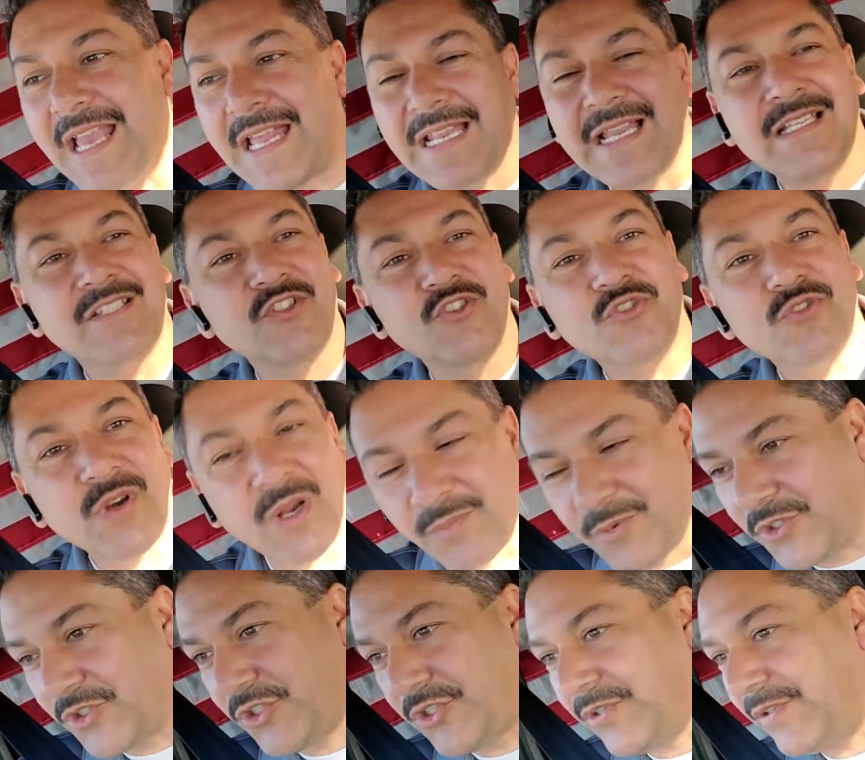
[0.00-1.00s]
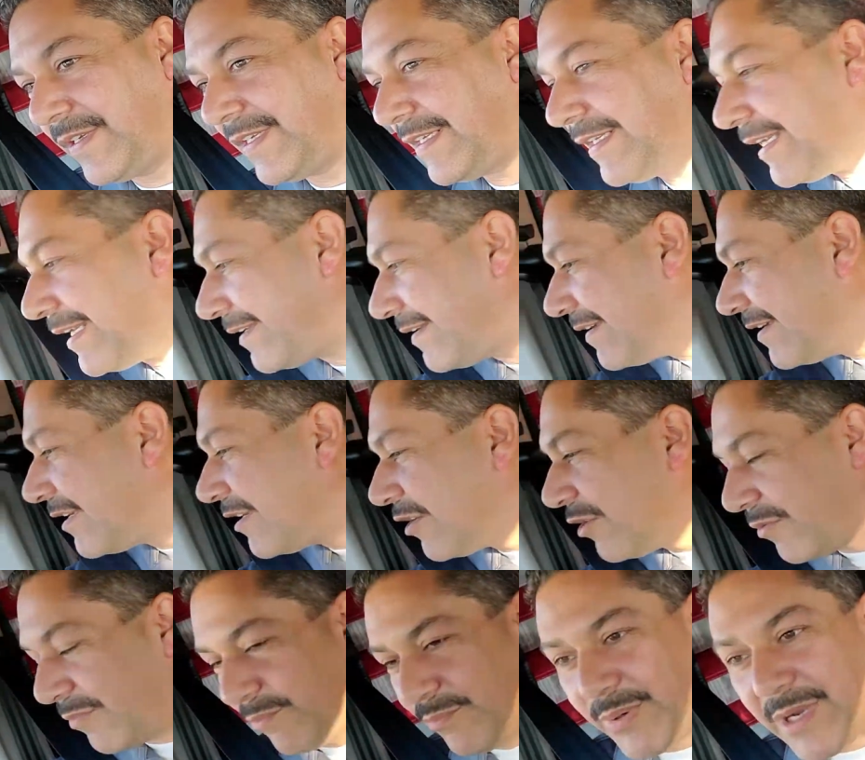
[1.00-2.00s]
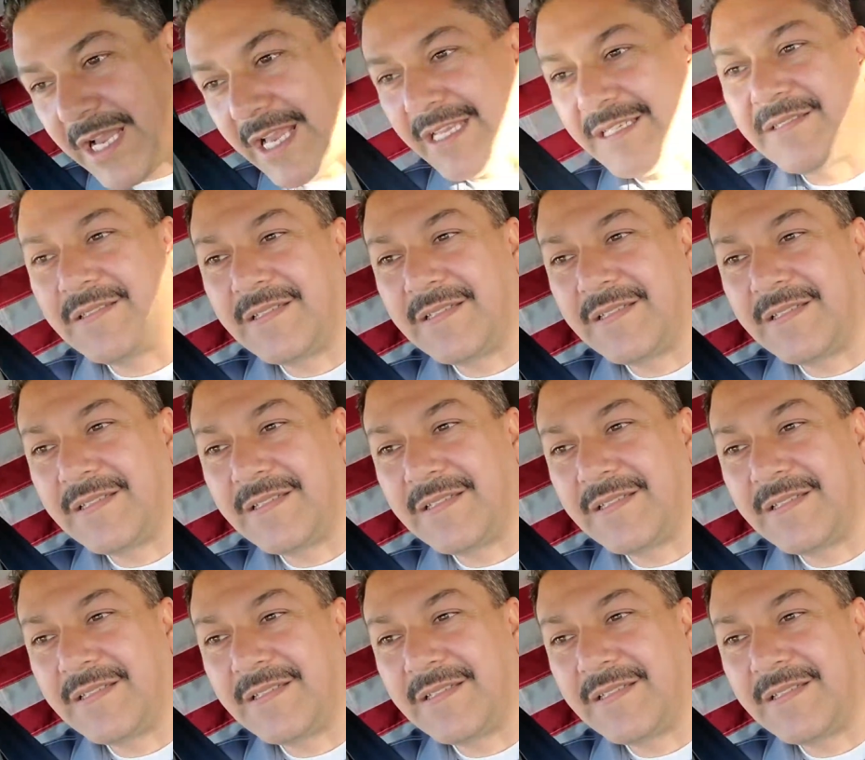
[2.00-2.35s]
has troubleshooted it, but